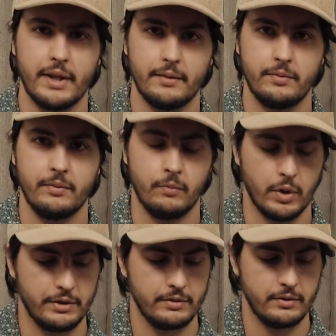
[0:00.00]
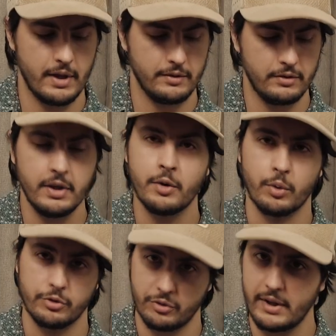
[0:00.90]
with that D
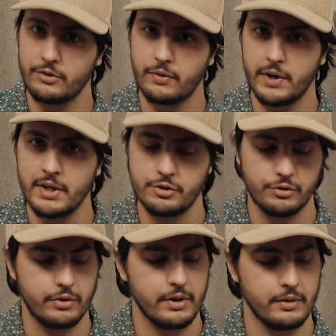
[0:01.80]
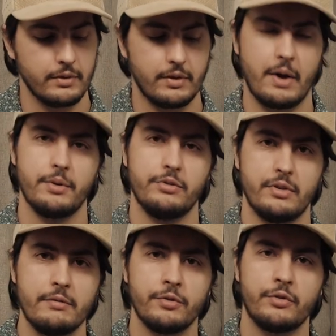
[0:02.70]
chord. So that's very interesting, how he's
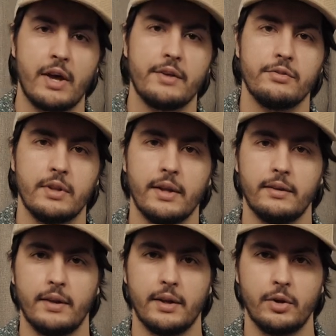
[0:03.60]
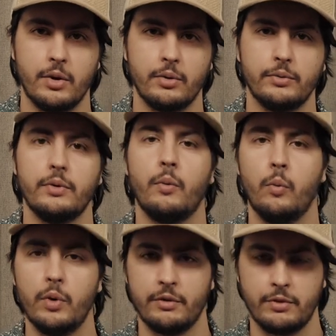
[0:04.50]
emphasizing that note
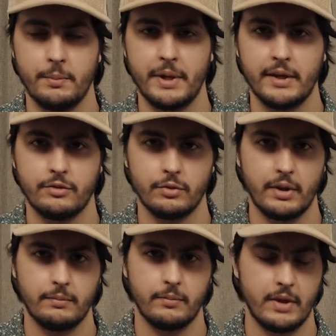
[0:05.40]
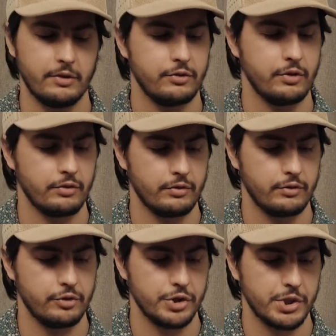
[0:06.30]
with the band. So that's
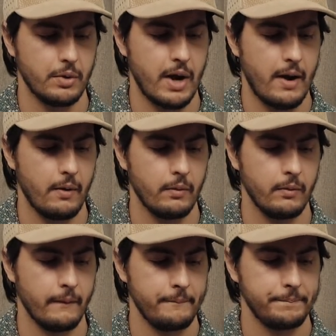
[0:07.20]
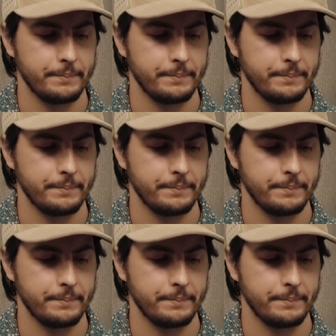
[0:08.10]
just to show how